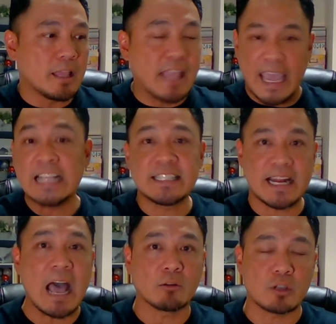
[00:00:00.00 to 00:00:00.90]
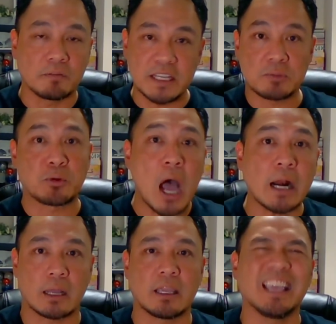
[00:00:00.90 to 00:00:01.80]
the ins and outs of this
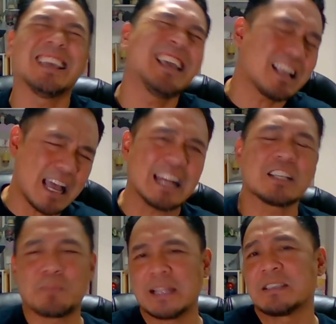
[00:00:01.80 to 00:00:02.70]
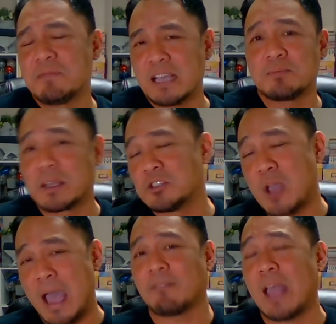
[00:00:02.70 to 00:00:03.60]
product. It can get kind of expensive, yes, because
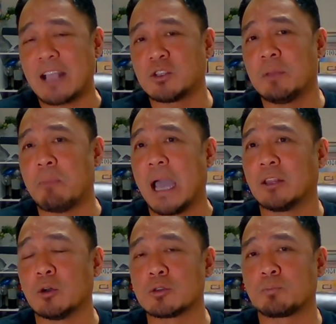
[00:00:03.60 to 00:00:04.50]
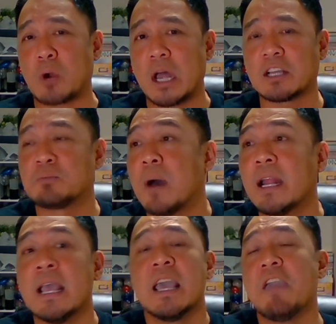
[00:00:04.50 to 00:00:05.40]
you have to actually buy those products.
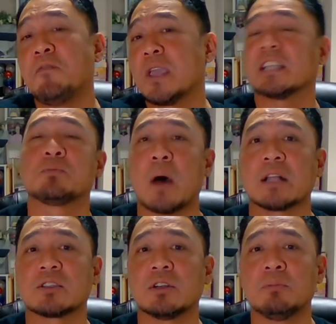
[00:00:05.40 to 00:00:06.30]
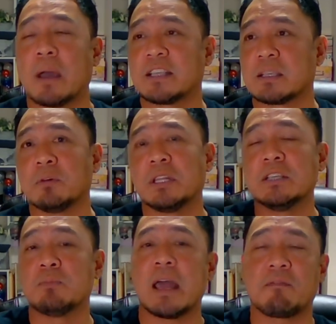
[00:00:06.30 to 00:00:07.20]
But if you get sponsored by some of
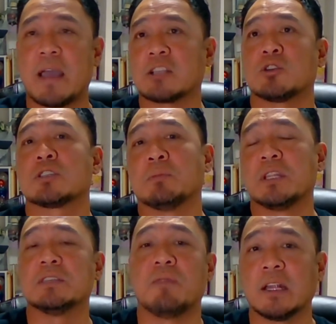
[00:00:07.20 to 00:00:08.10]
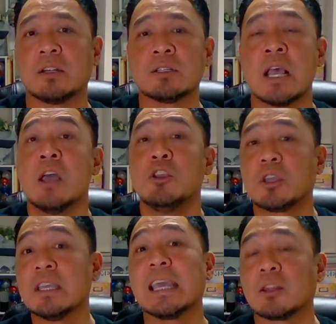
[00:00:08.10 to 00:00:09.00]
these manufacturers, some of these vendors, you
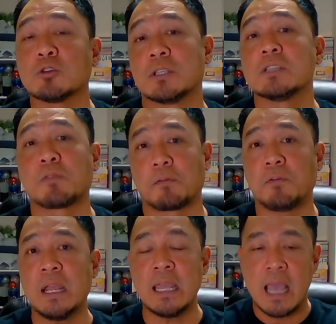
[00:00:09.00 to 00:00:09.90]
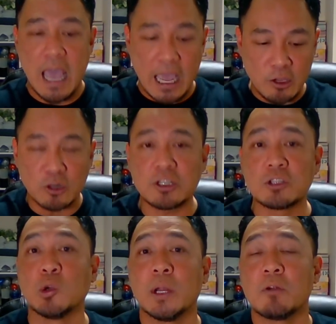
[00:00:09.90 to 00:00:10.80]
can get those things for free, and you're
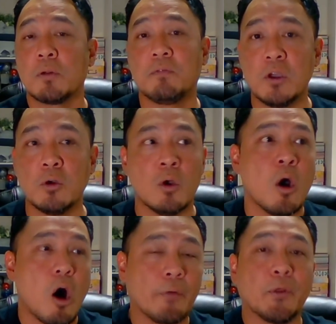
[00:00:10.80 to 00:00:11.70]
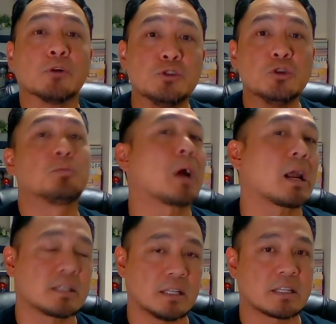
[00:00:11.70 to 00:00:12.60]
just doing a review on those new
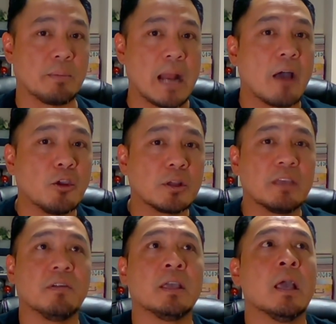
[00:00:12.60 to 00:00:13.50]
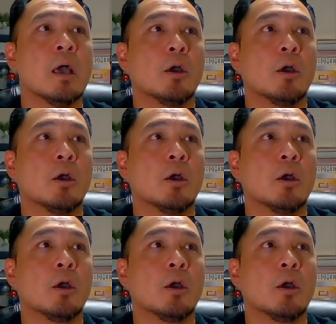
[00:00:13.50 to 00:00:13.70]
products that's coming out. You're giving